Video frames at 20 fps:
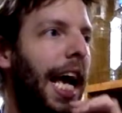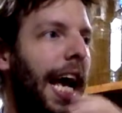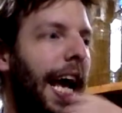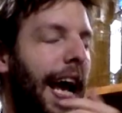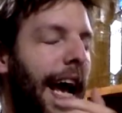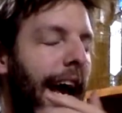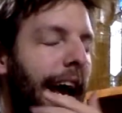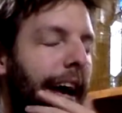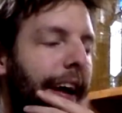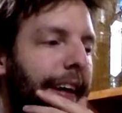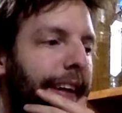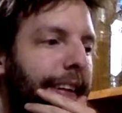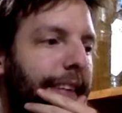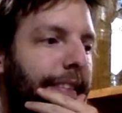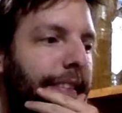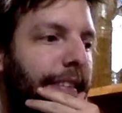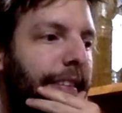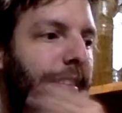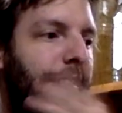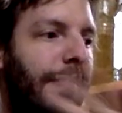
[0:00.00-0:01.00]

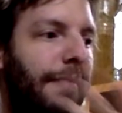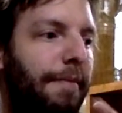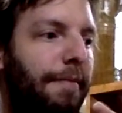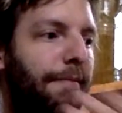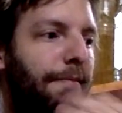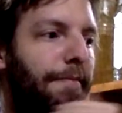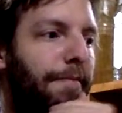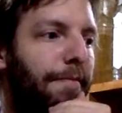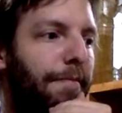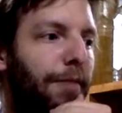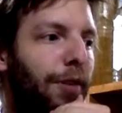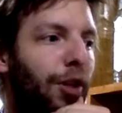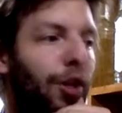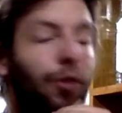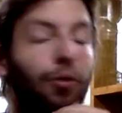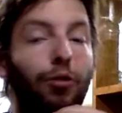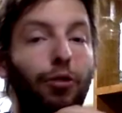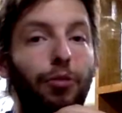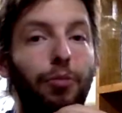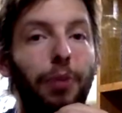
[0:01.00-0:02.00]
And
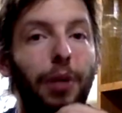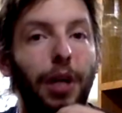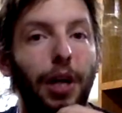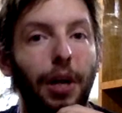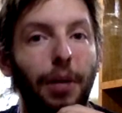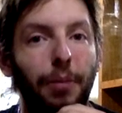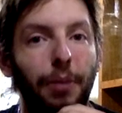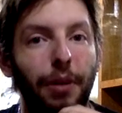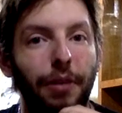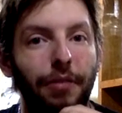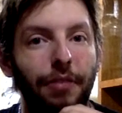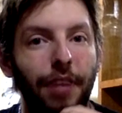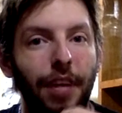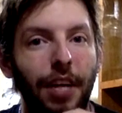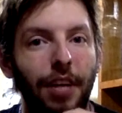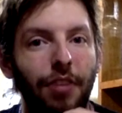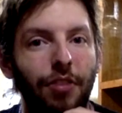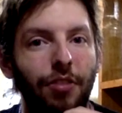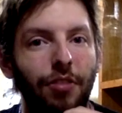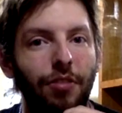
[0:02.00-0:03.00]
she was just putting on a brave
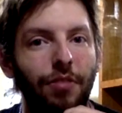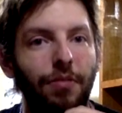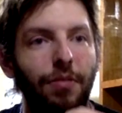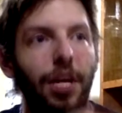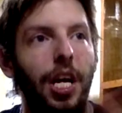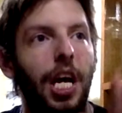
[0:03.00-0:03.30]
face.